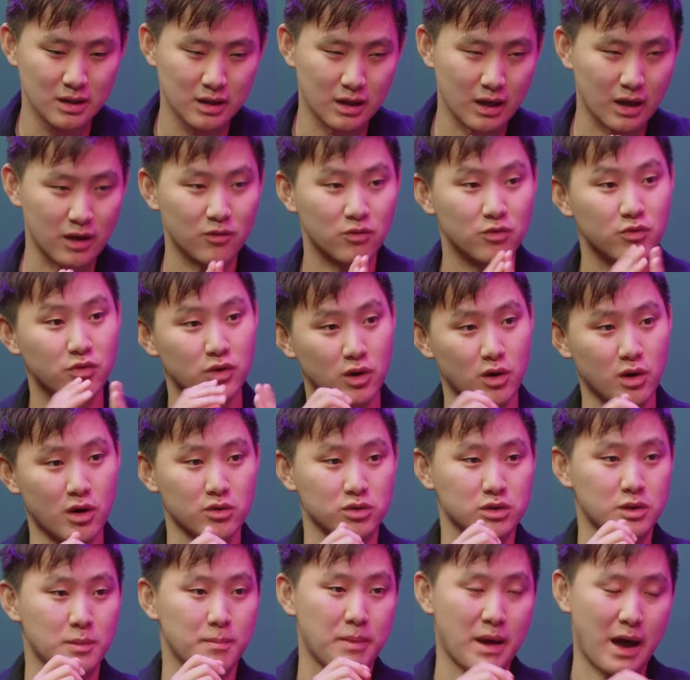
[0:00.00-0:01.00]
and figure
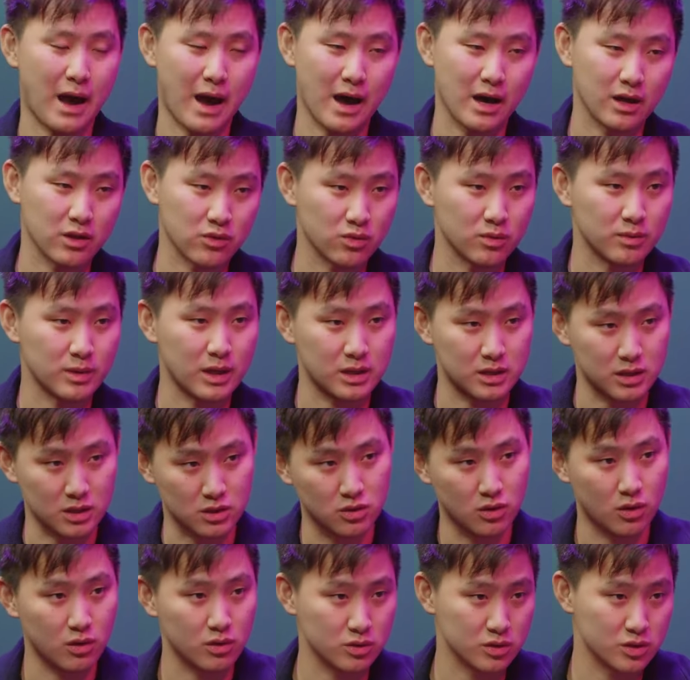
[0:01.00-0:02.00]
out the path from that
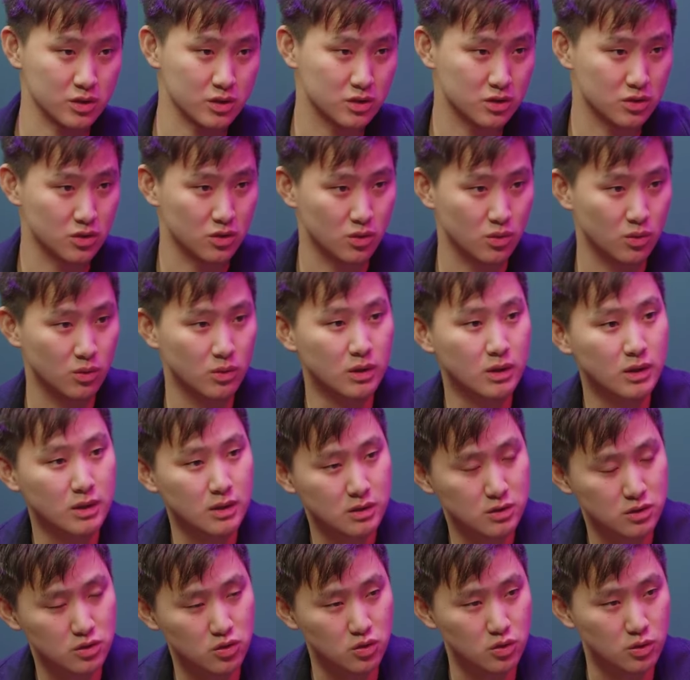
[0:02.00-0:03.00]
technology to
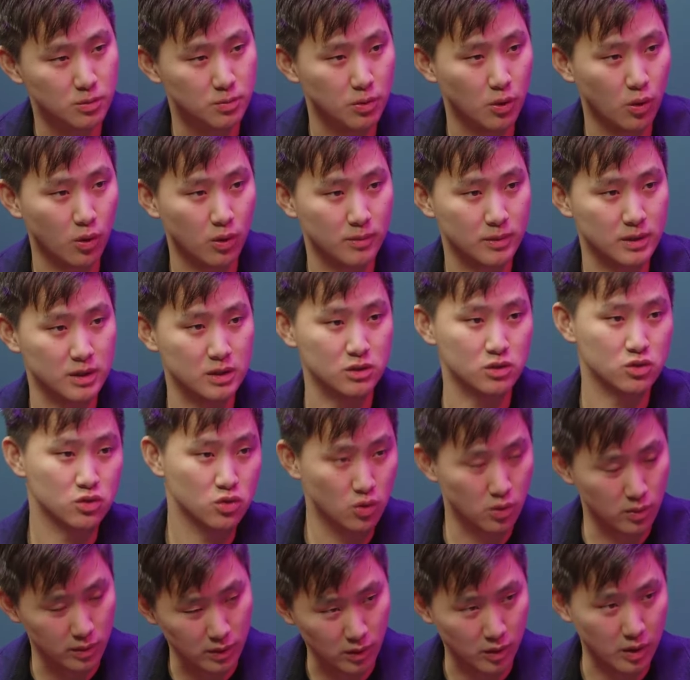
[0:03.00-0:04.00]
to deployment
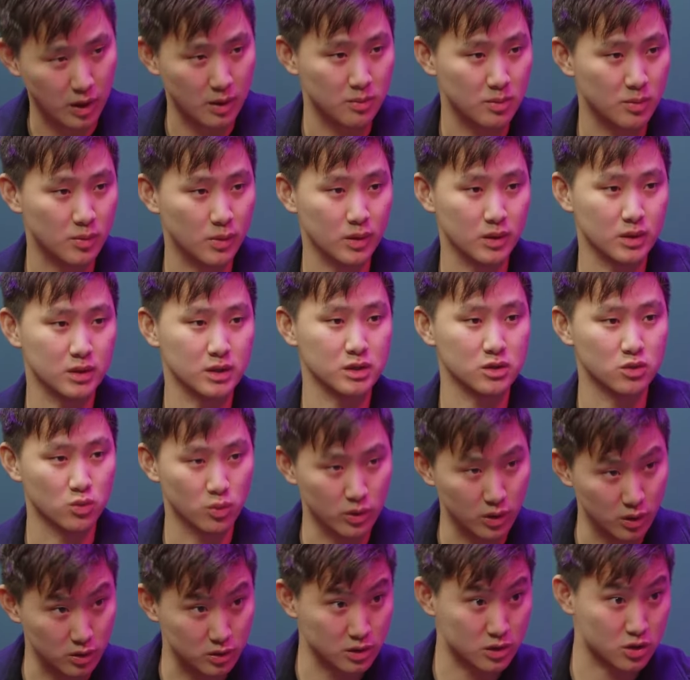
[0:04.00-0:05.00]
to real capability,
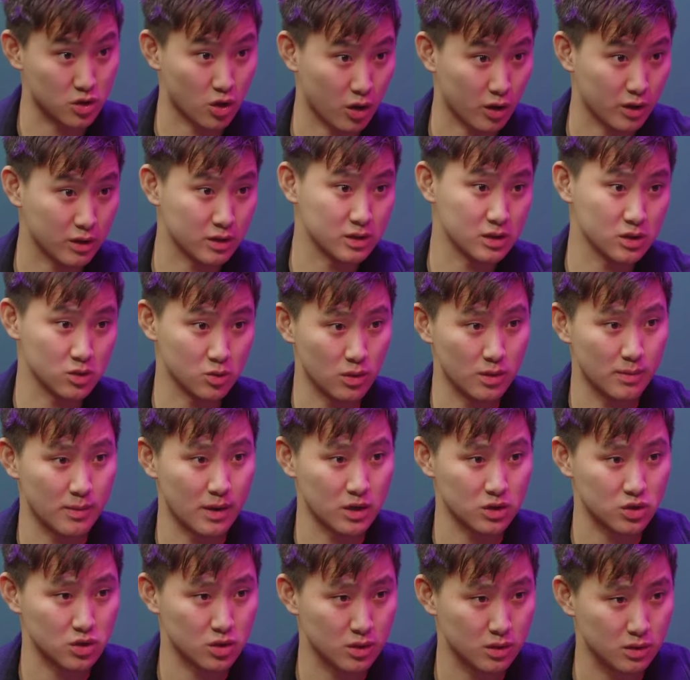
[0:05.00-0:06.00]
real deterrence, as we
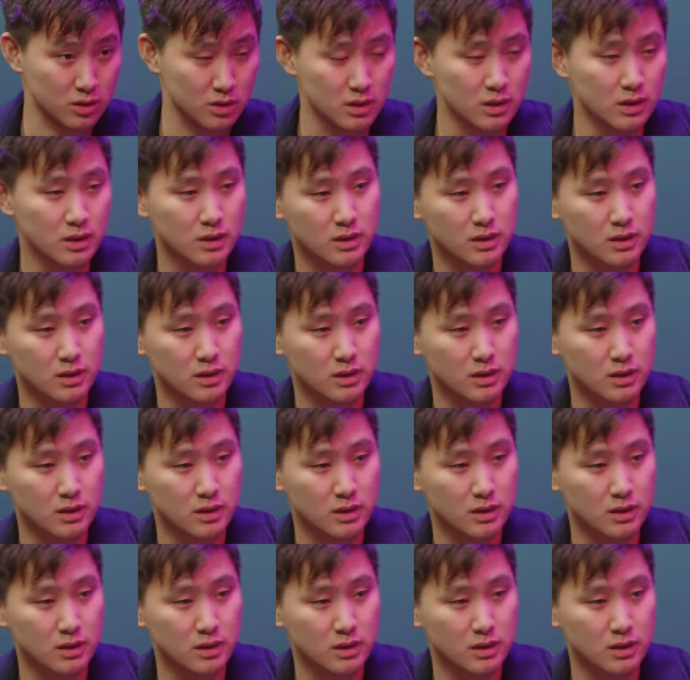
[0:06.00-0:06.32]
mentioned.